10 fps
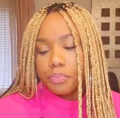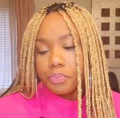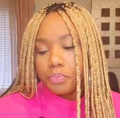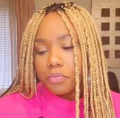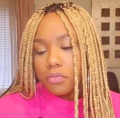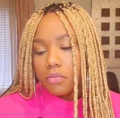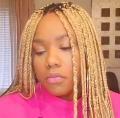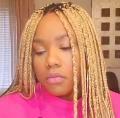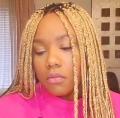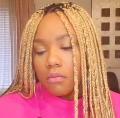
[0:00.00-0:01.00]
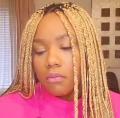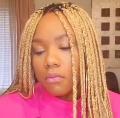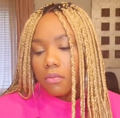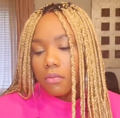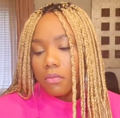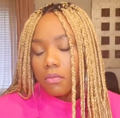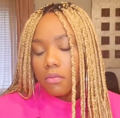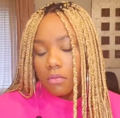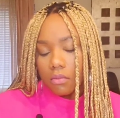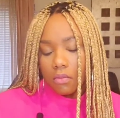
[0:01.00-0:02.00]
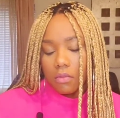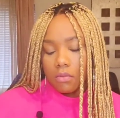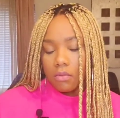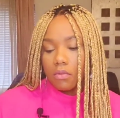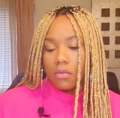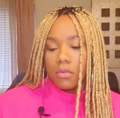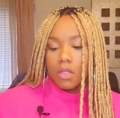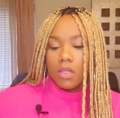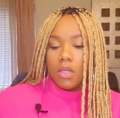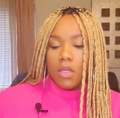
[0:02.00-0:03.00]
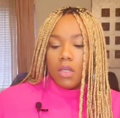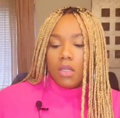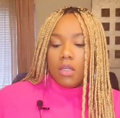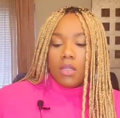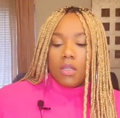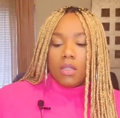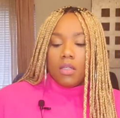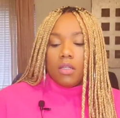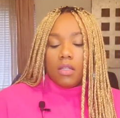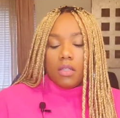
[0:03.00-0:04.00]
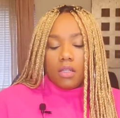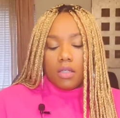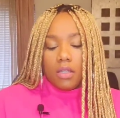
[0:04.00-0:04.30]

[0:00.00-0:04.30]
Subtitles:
Nothing is said.